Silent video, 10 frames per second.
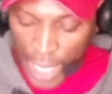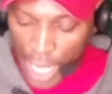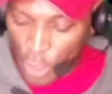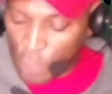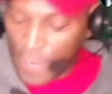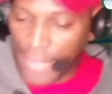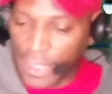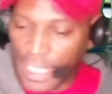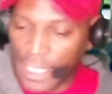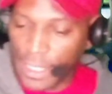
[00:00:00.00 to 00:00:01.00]
And you've
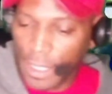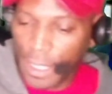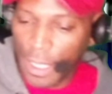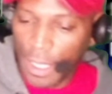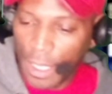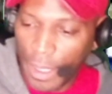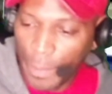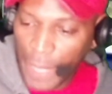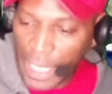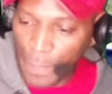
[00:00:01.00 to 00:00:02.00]
got these
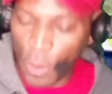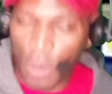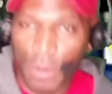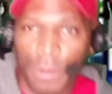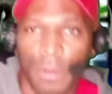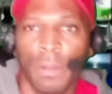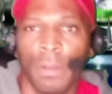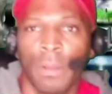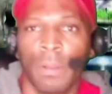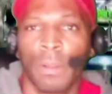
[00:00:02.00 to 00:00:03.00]
people
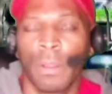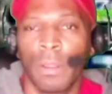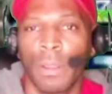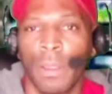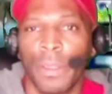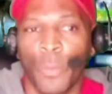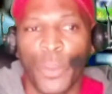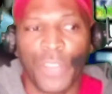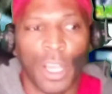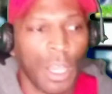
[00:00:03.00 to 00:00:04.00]
that
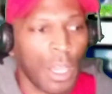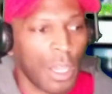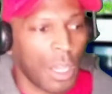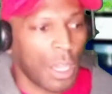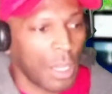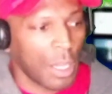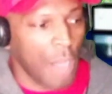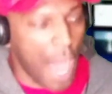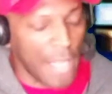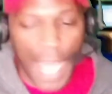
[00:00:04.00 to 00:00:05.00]
with a
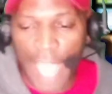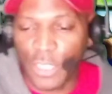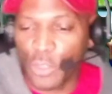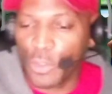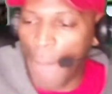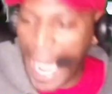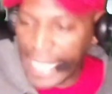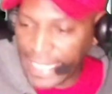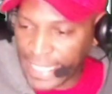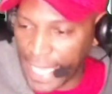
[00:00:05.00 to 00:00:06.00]
colonizer's
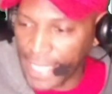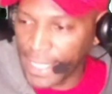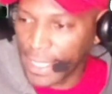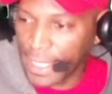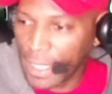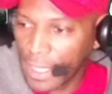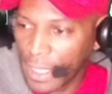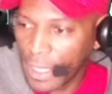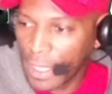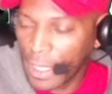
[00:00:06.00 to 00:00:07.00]
mindset
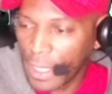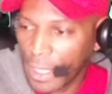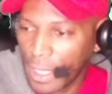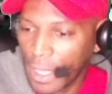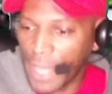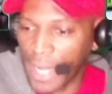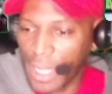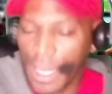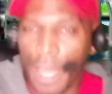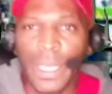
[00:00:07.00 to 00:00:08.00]

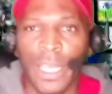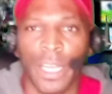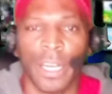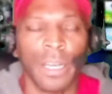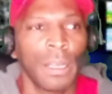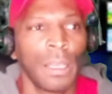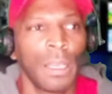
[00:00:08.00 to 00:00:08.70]
that come here